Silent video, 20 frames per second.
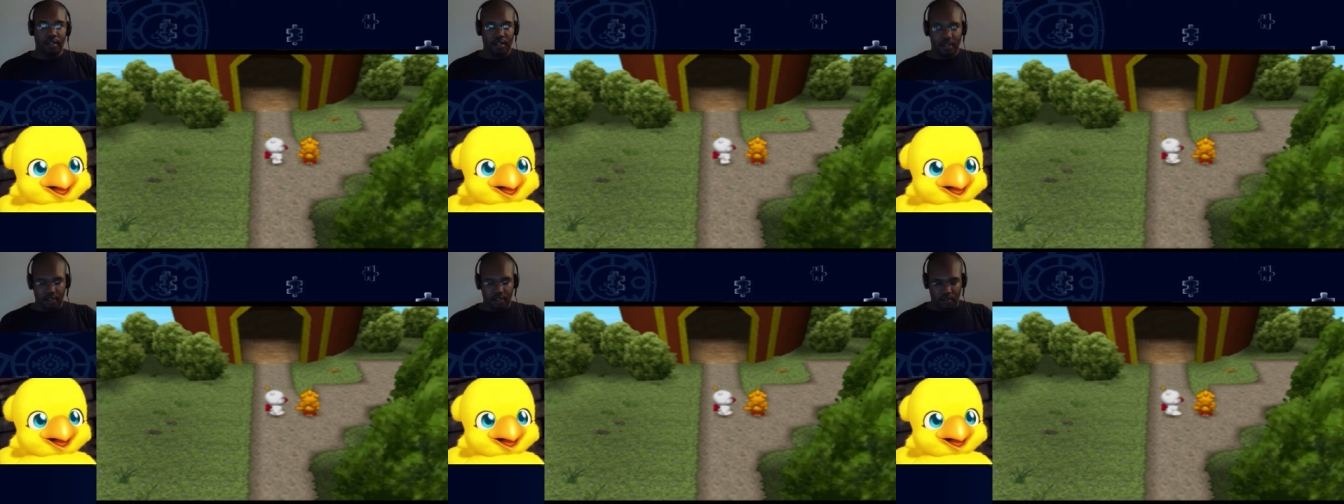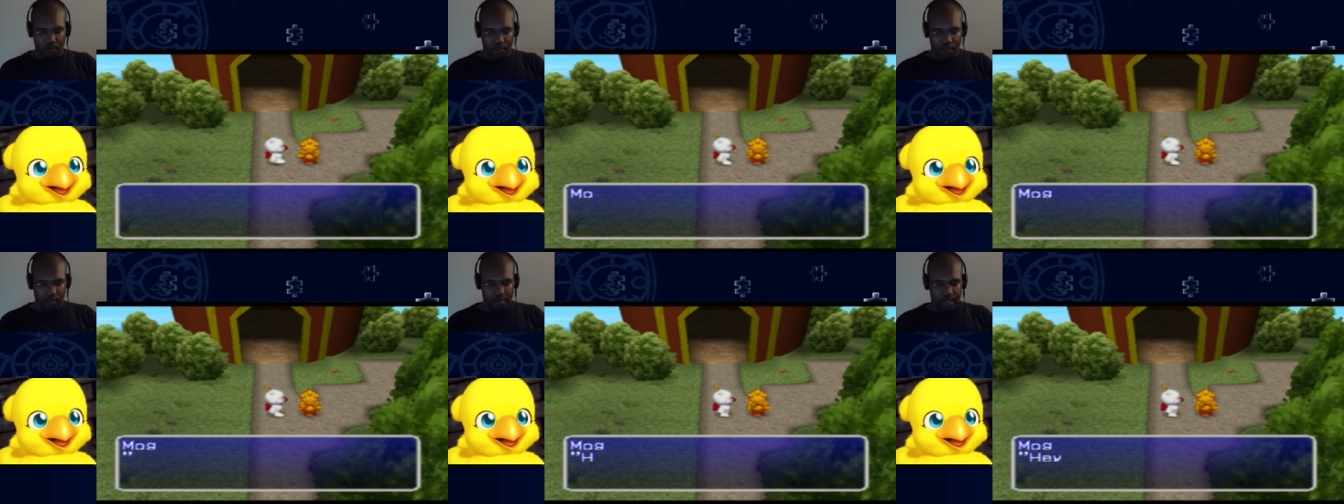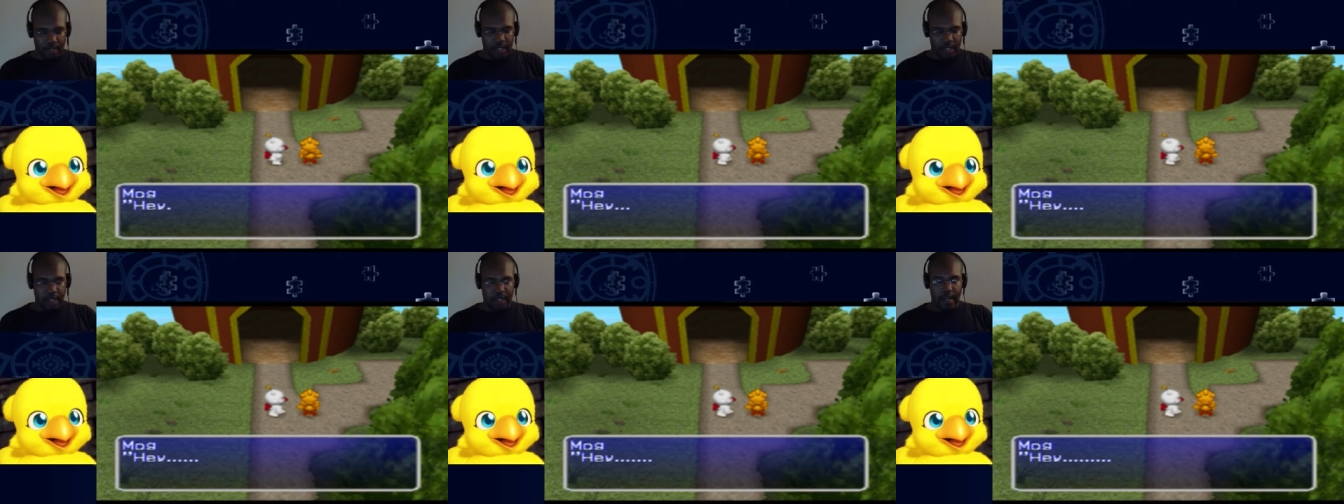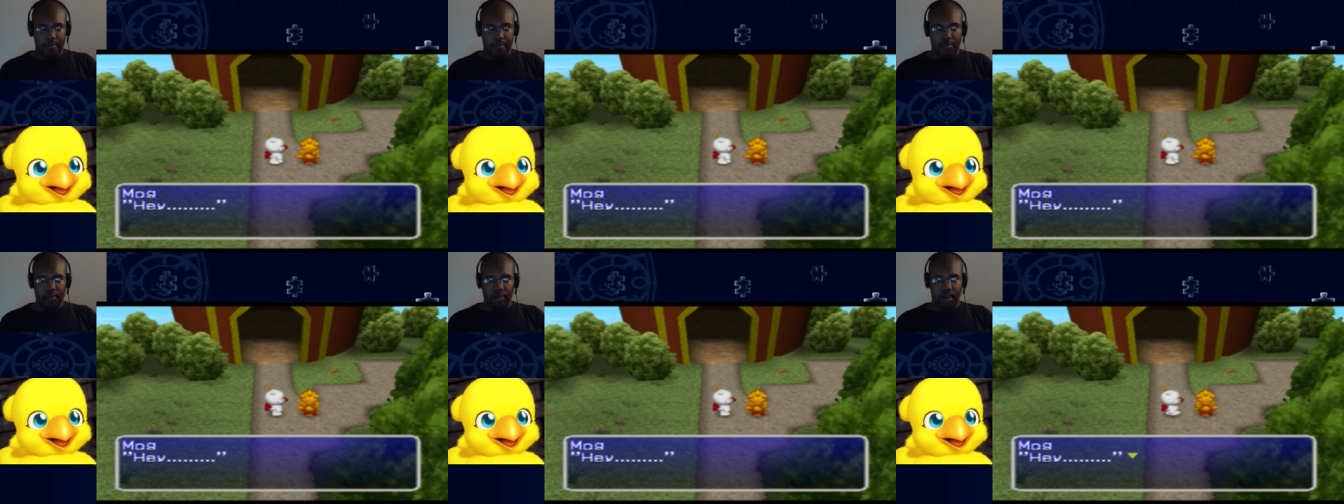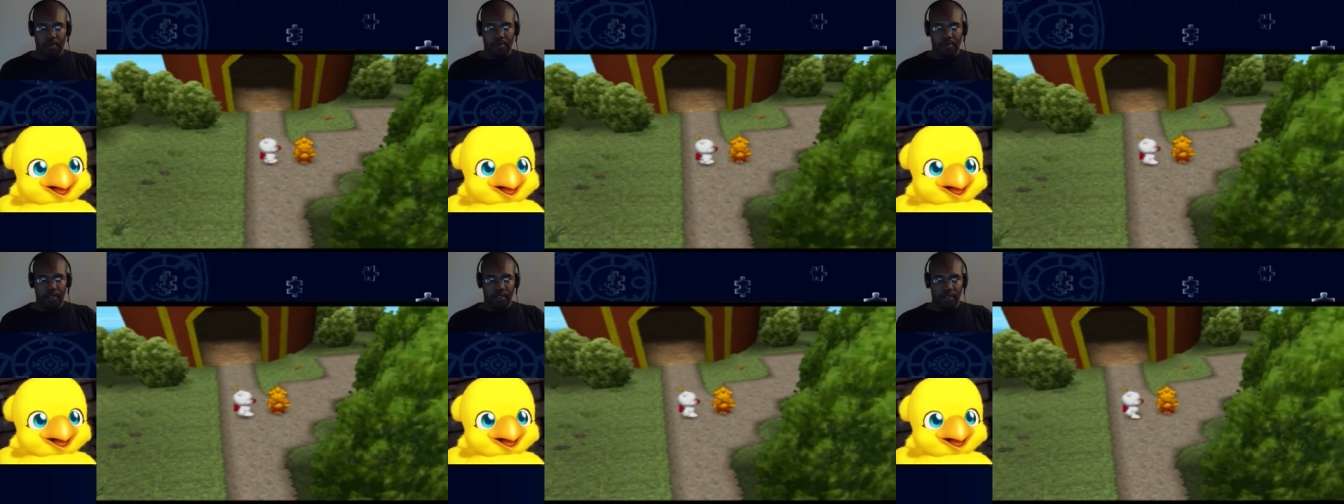So we should be getting that
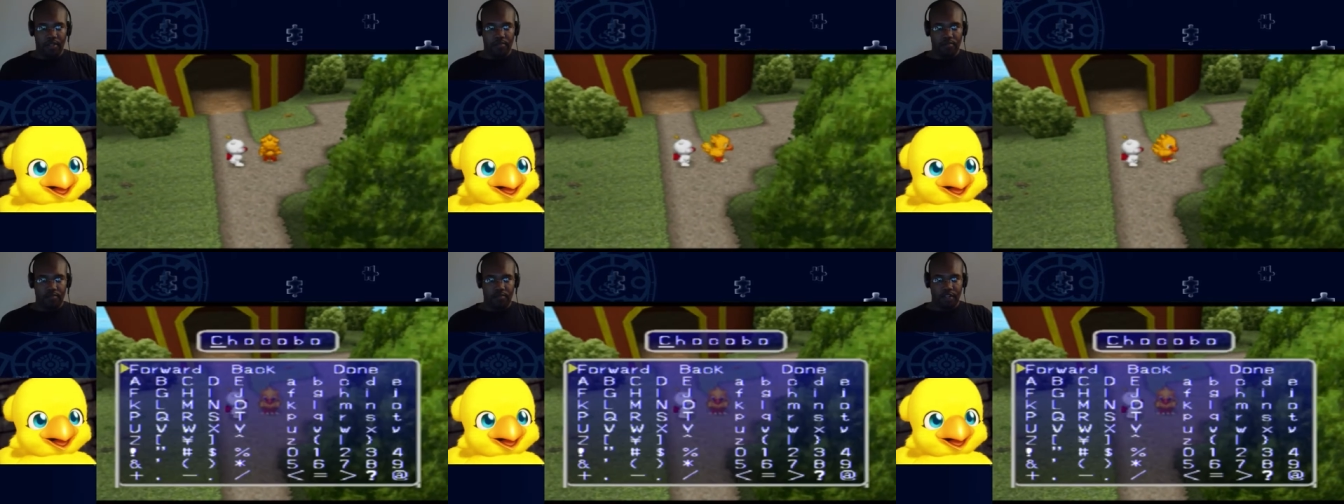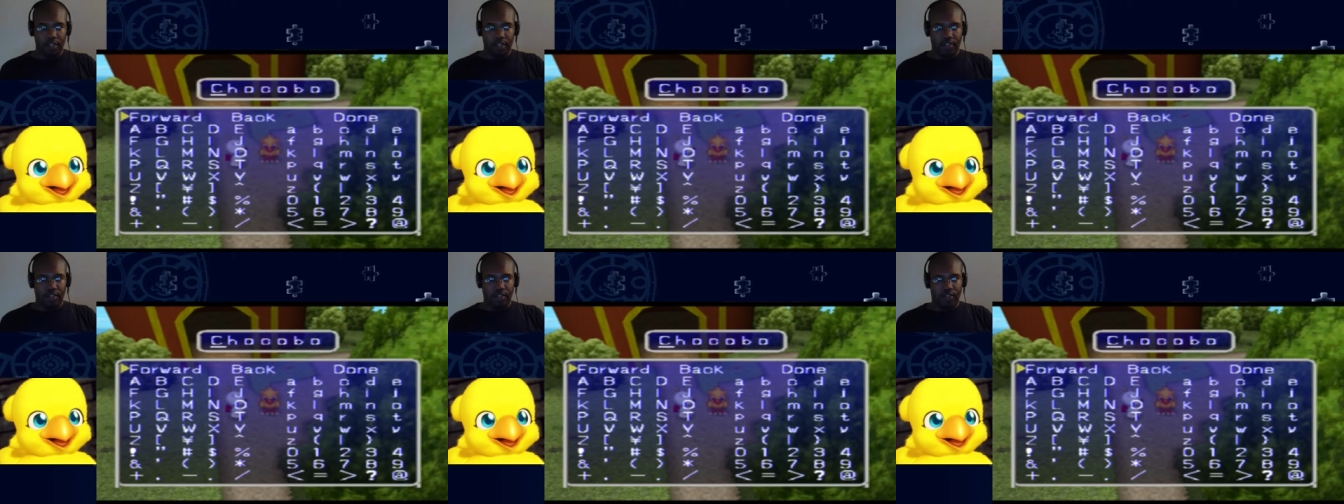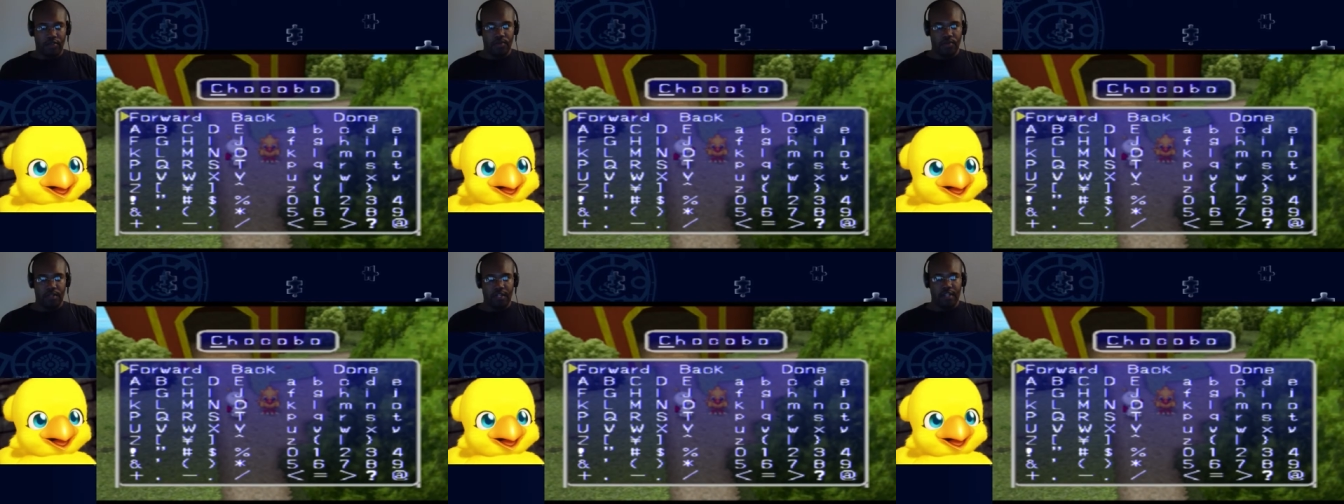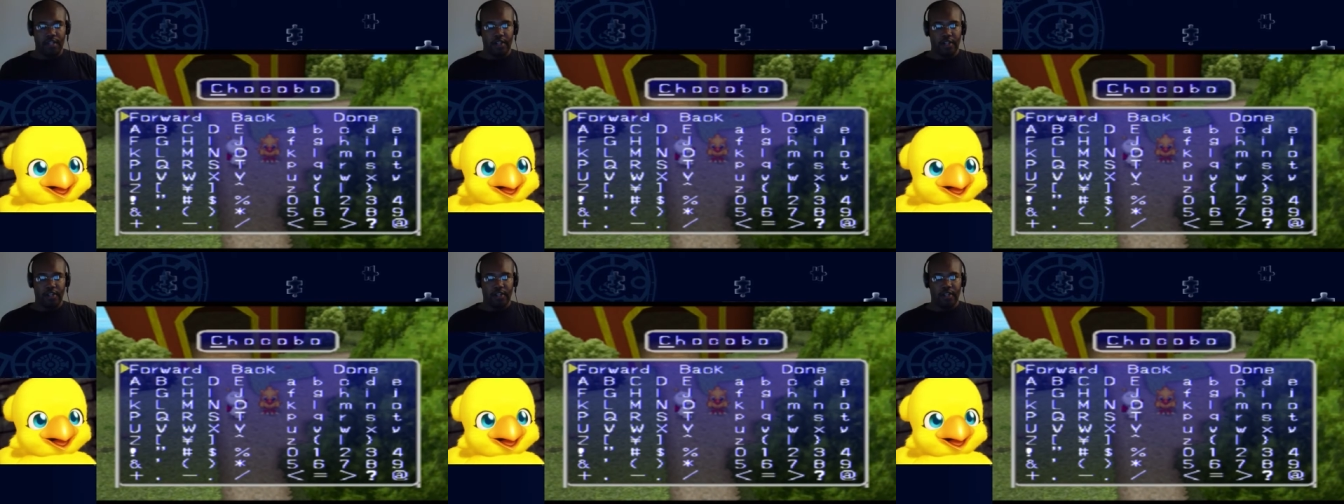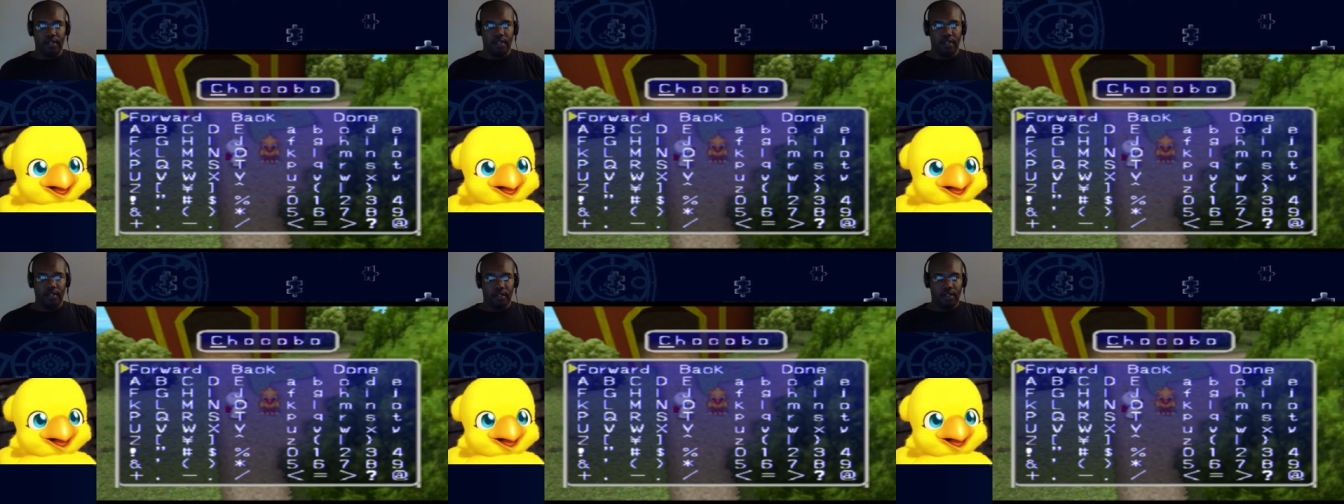prompt pretty soon here.
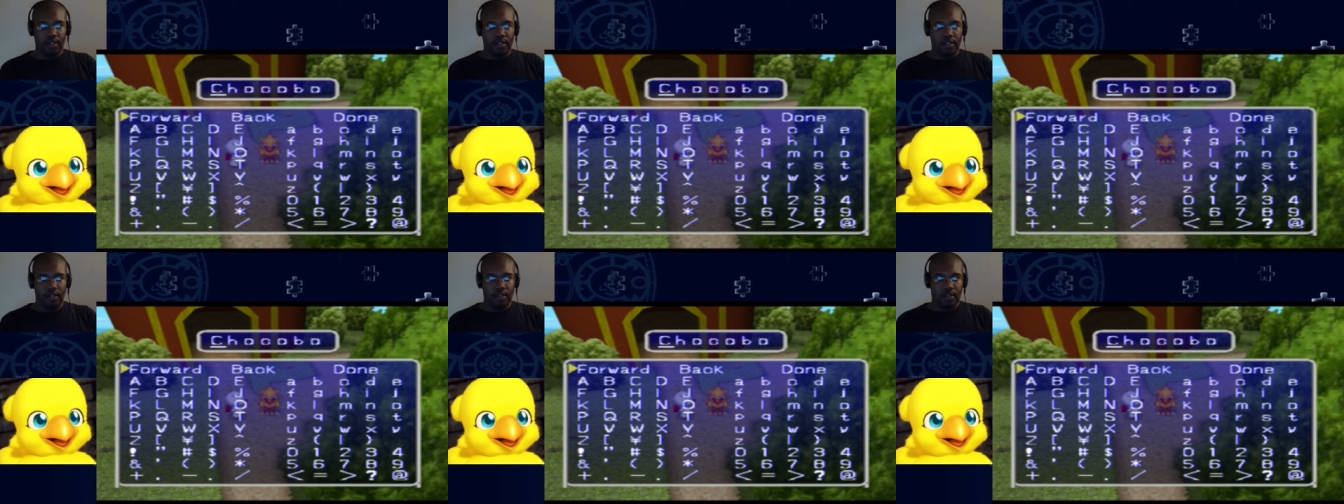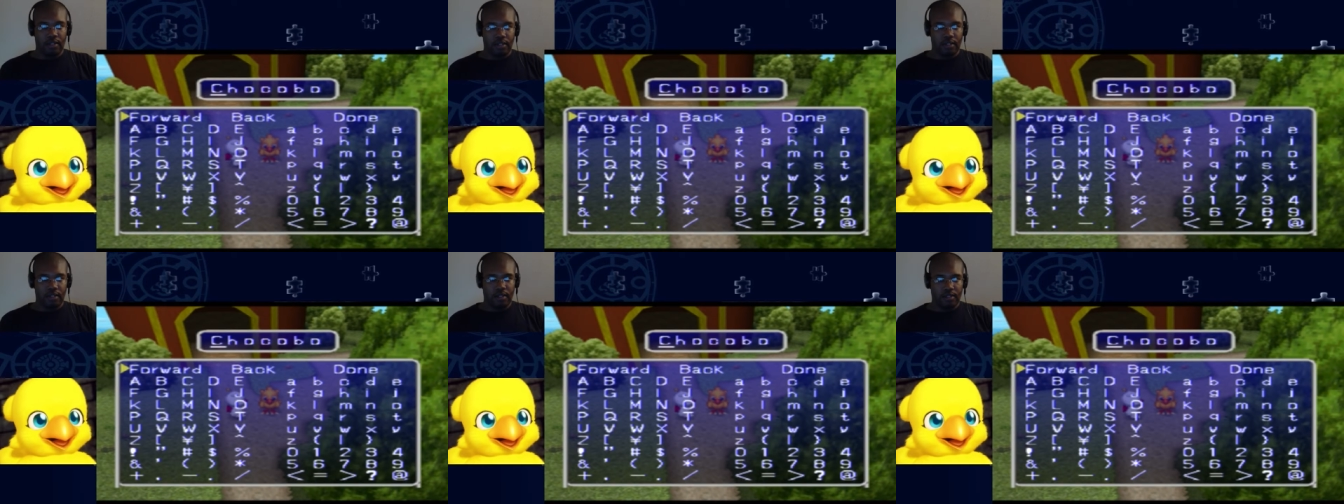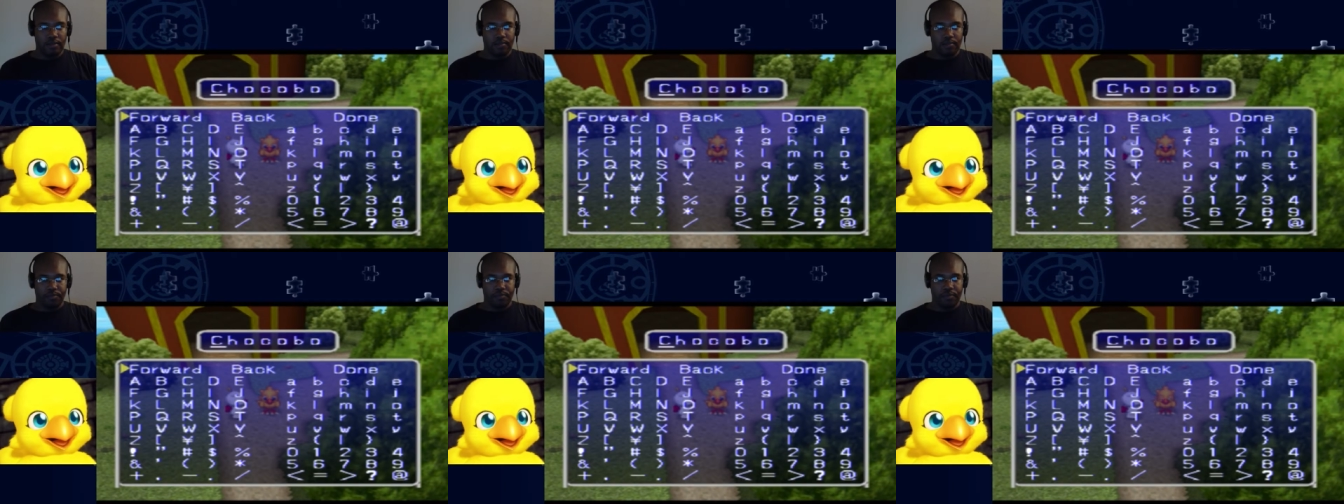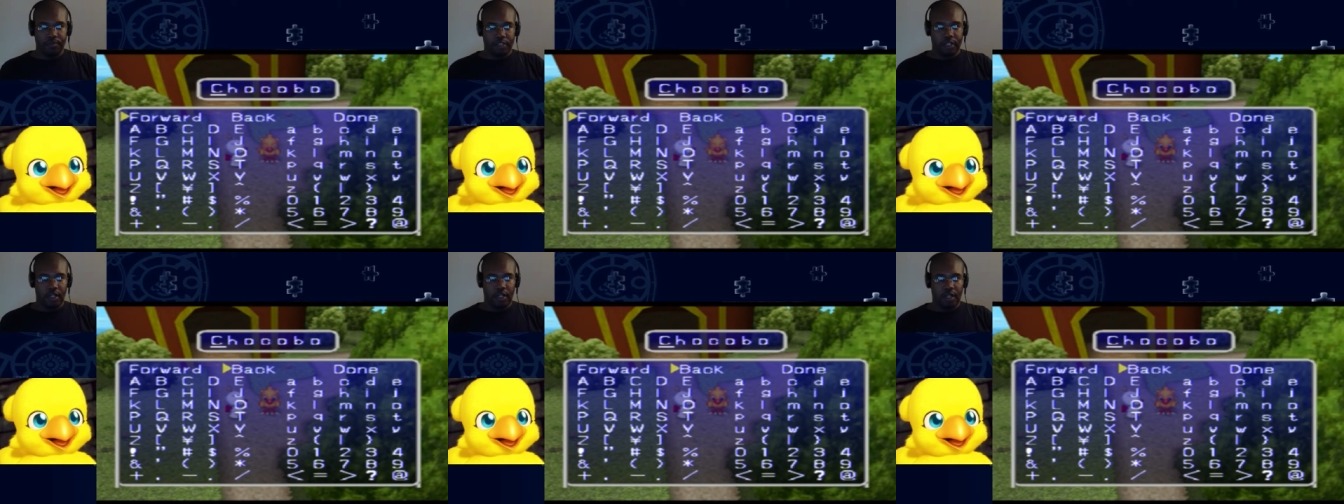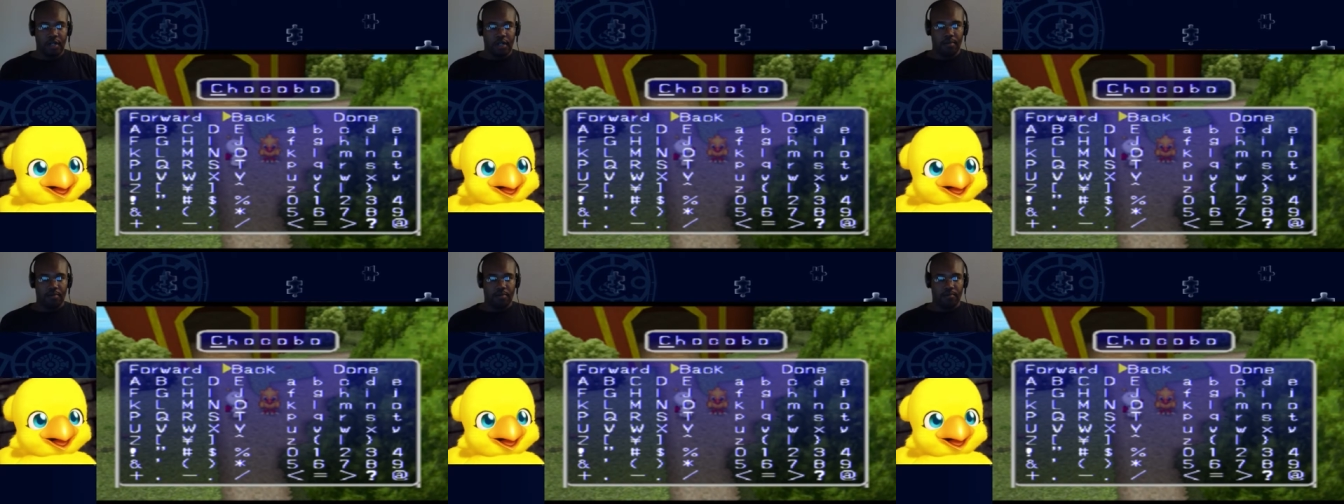
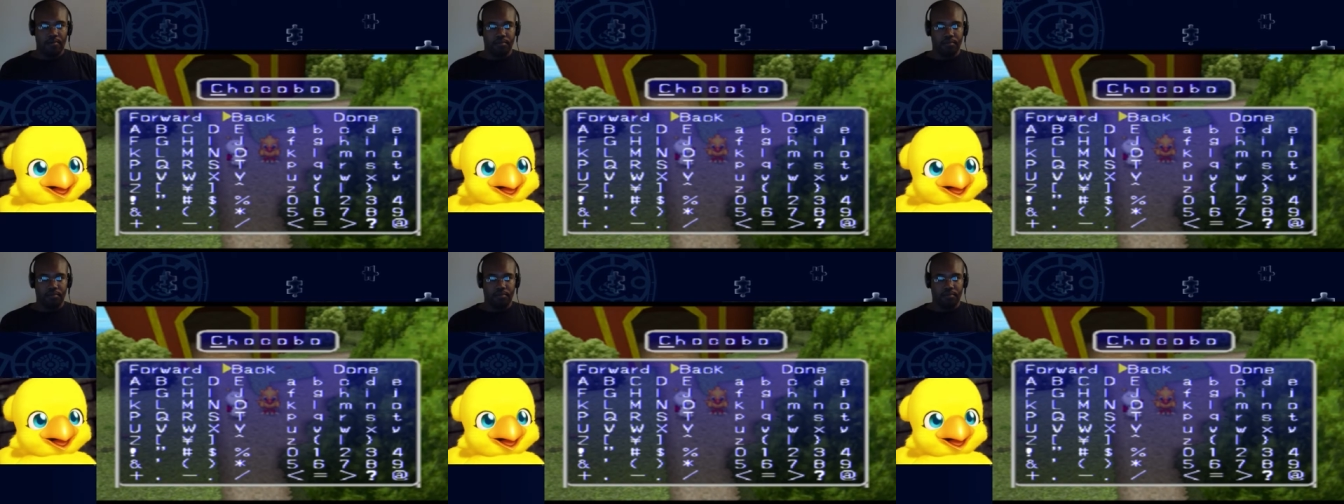Um,